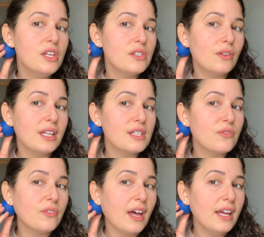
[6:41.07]
So let's
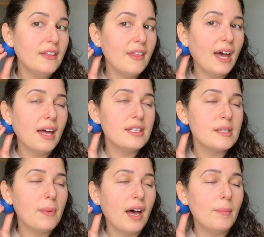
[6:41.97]
find that
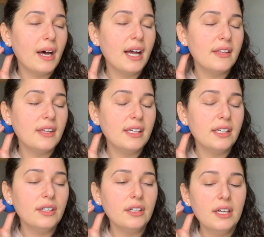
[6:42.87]
spot behind the
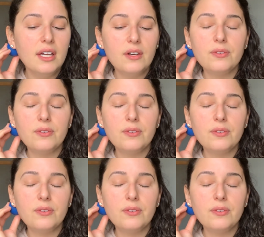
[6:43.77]
ear,